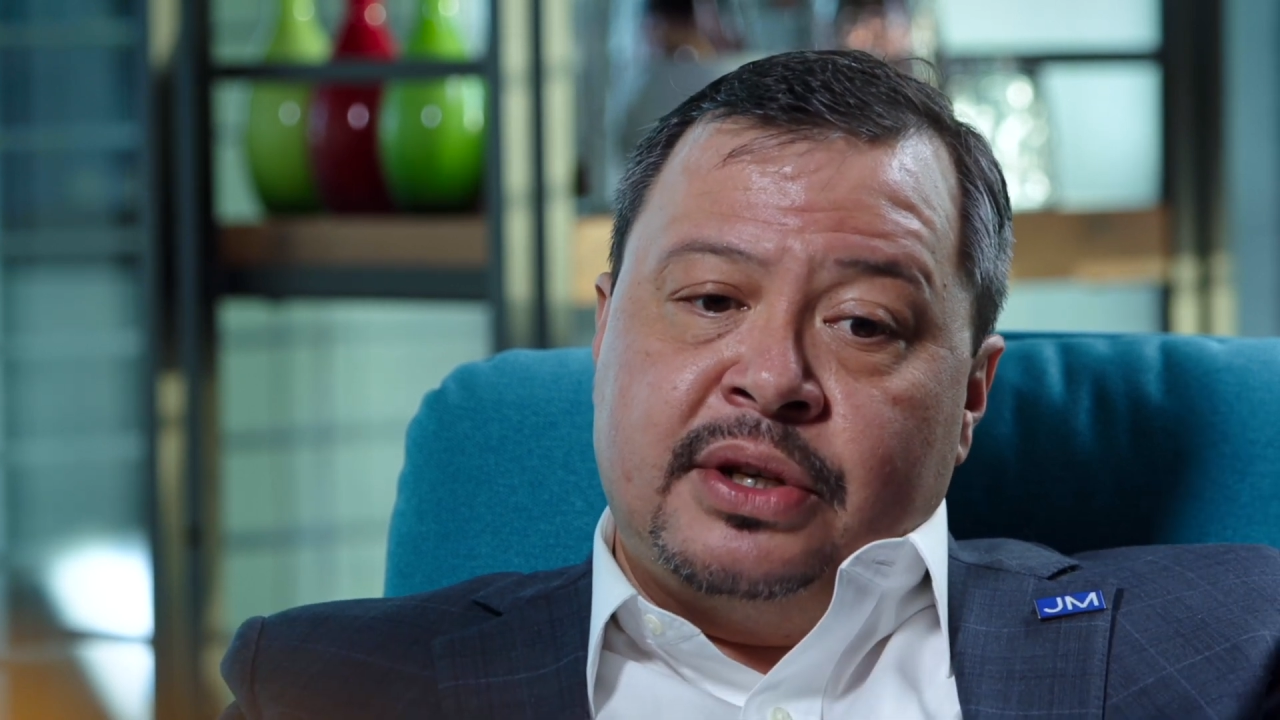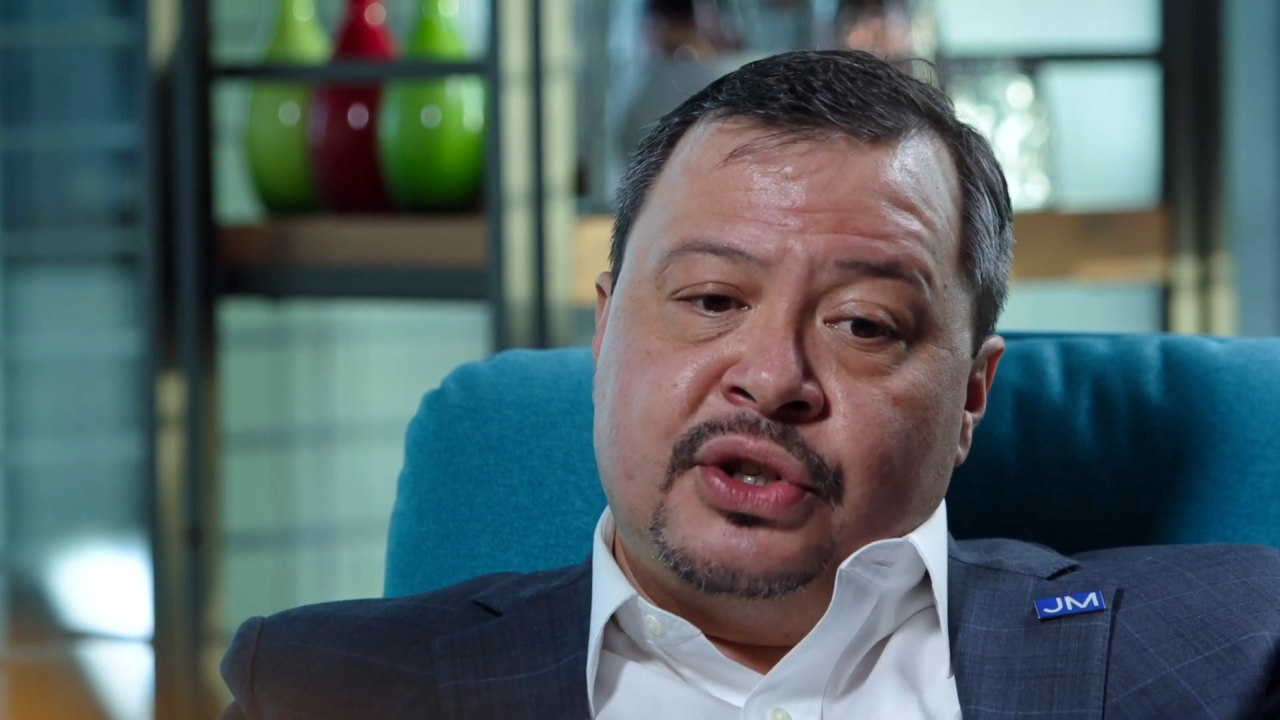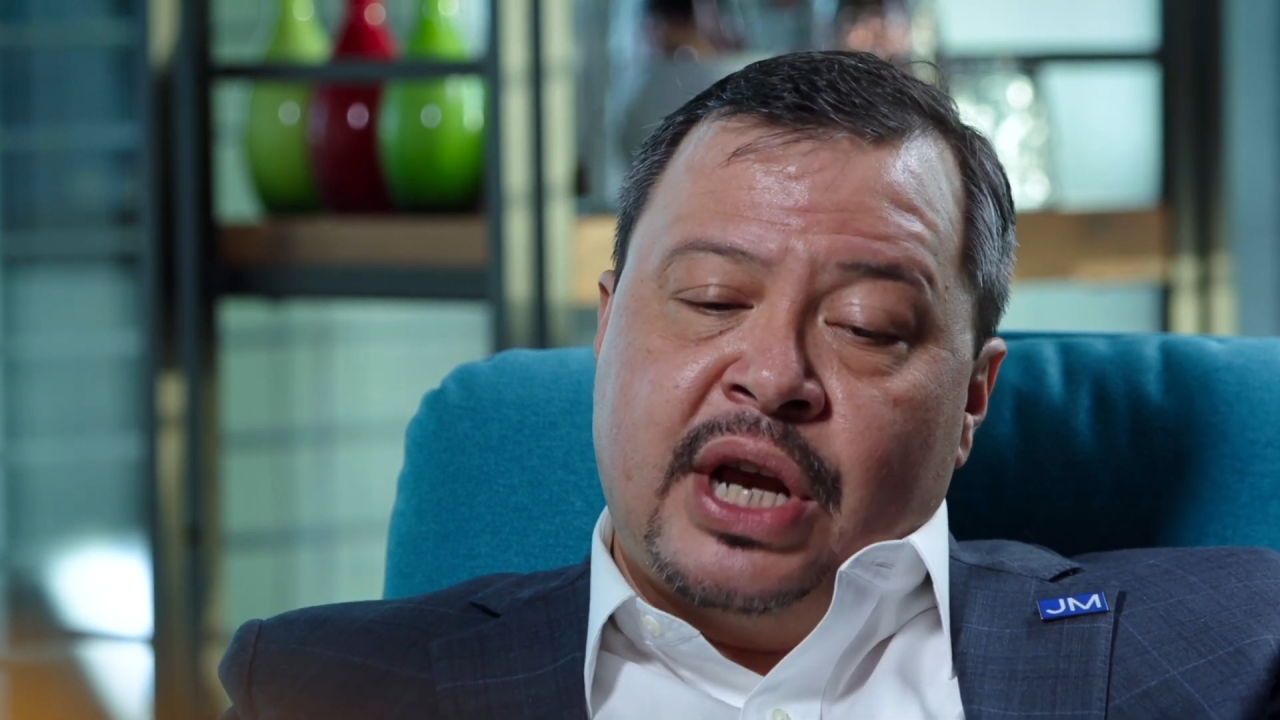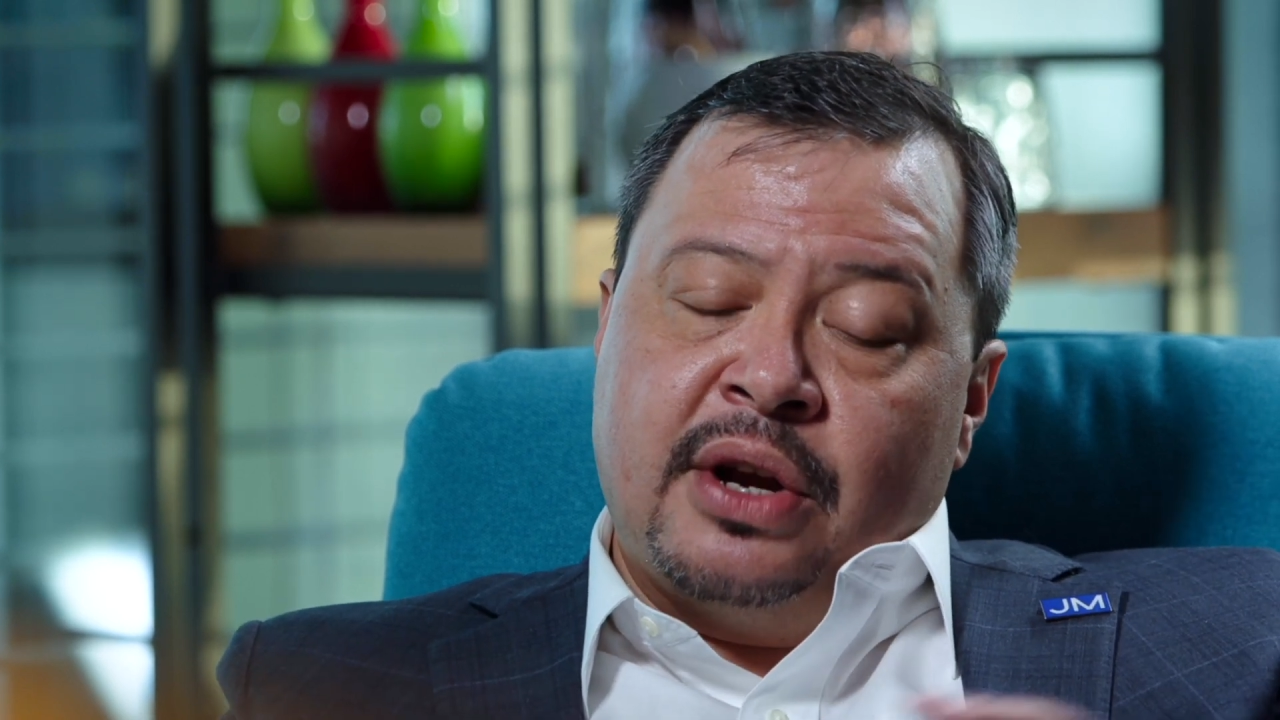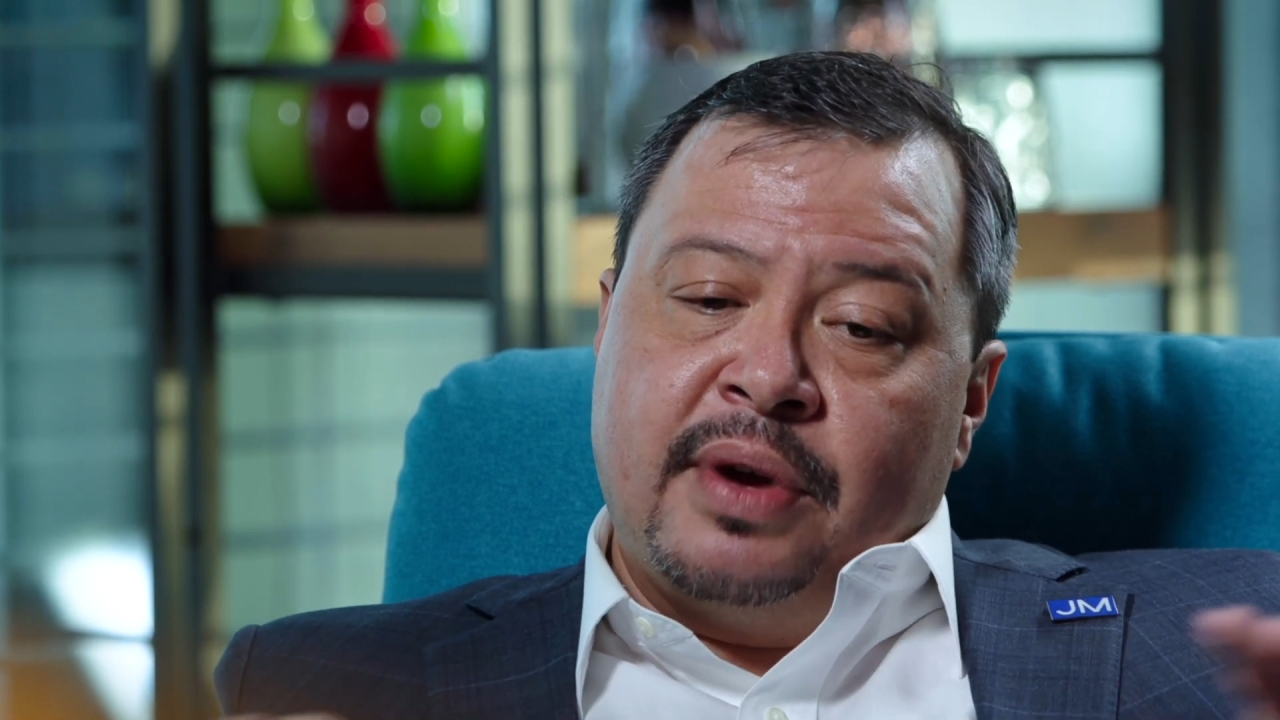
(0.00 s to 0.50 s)

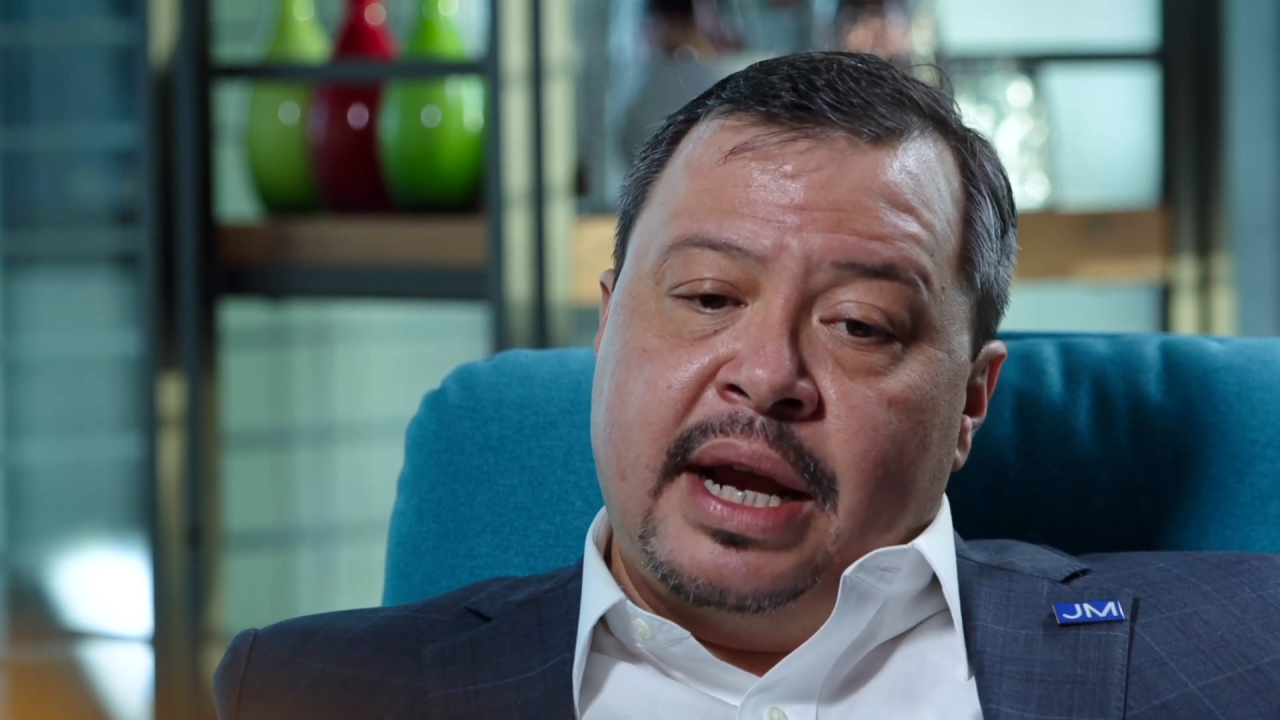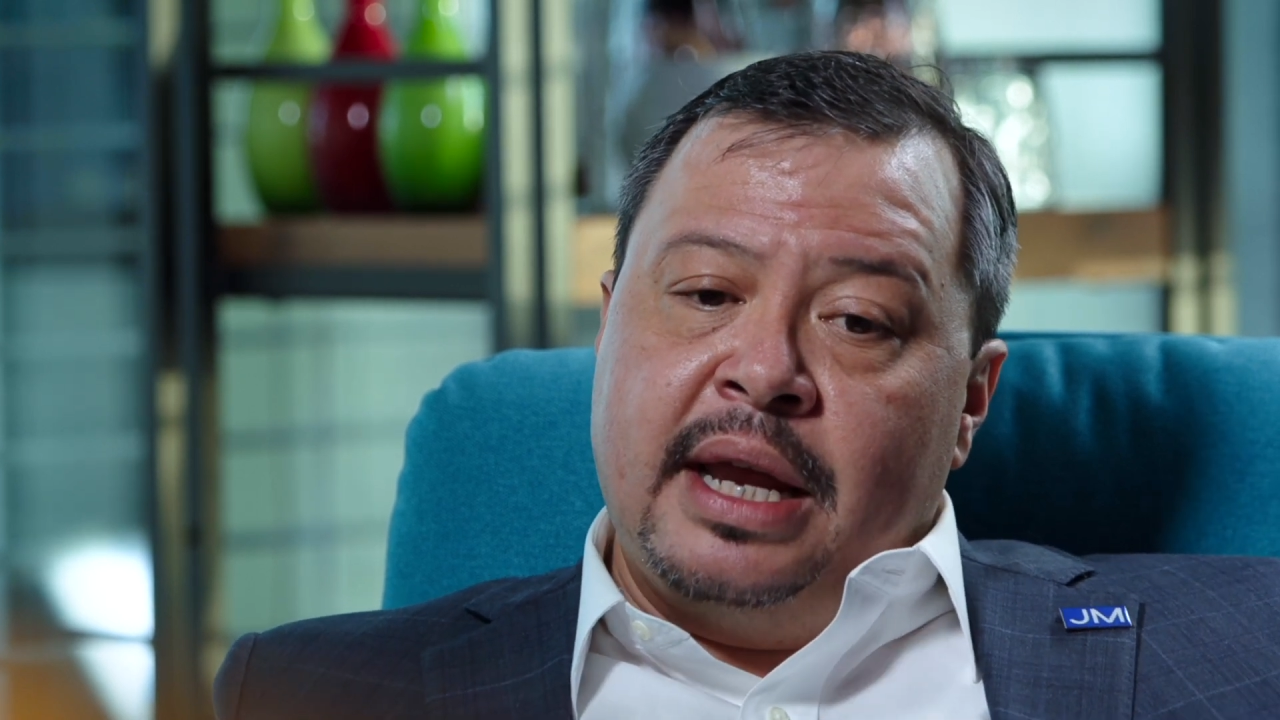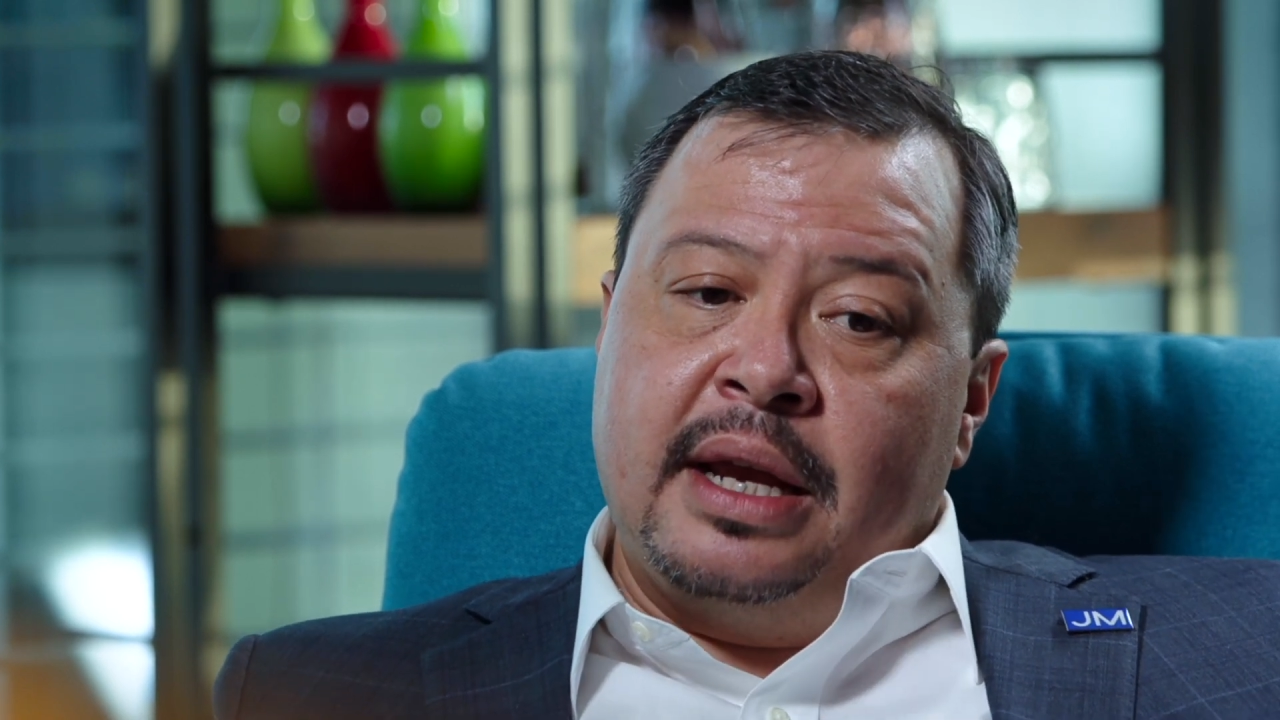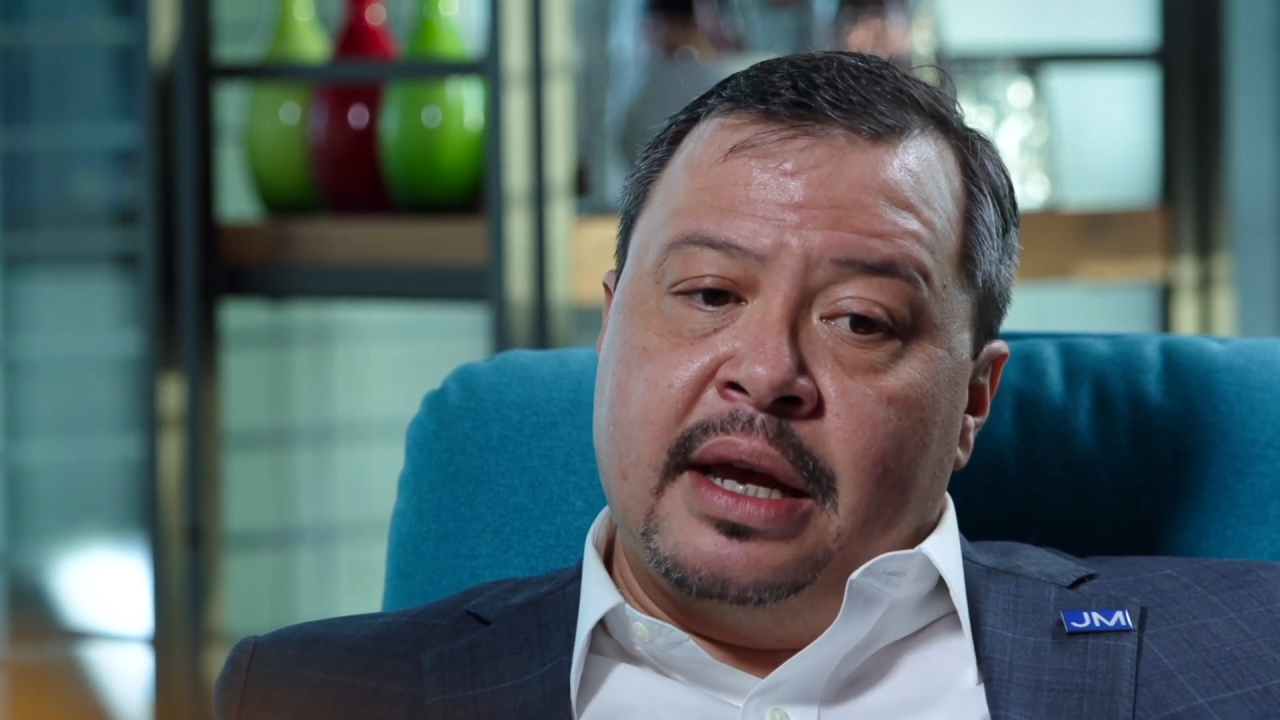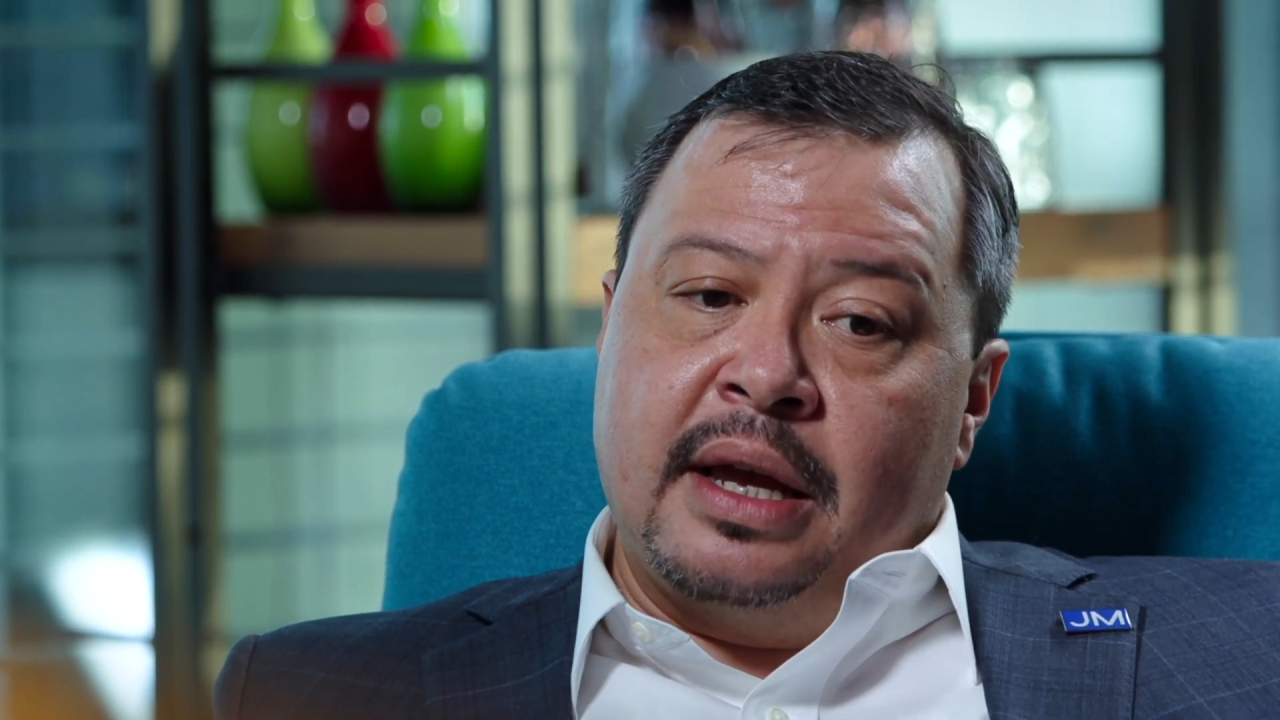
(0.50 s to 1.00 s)

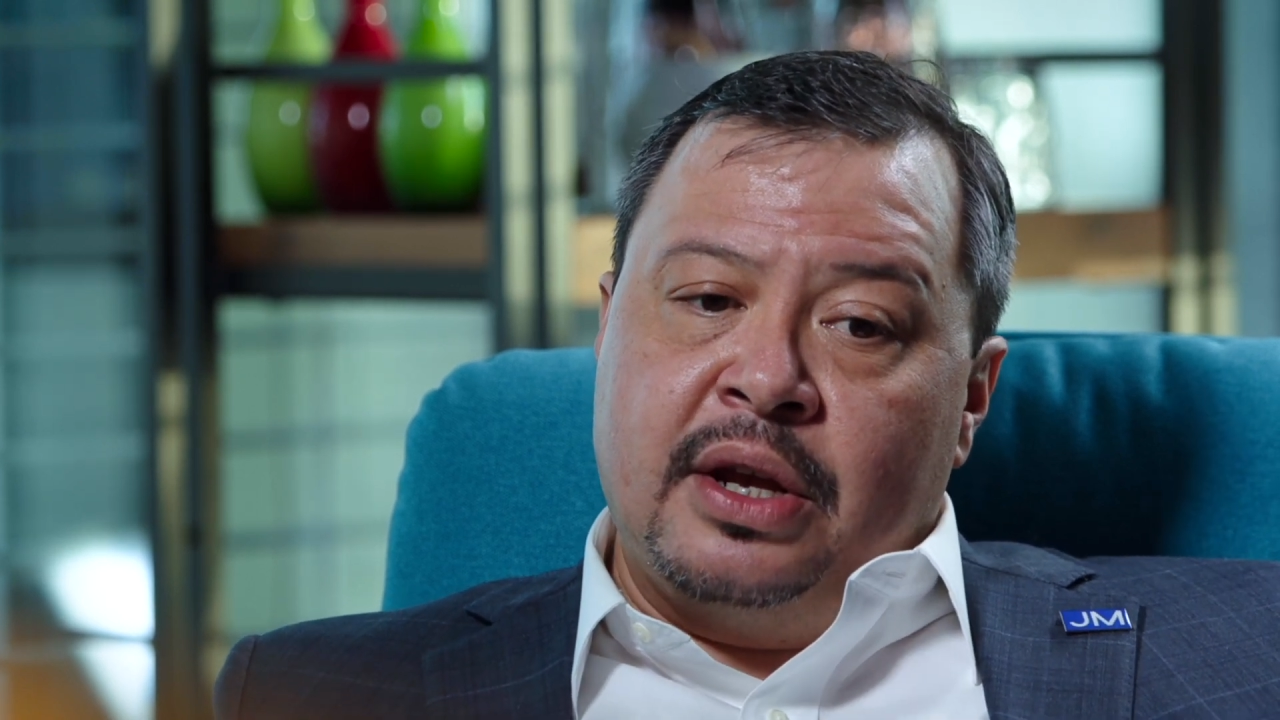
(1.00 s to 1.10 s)
generating a,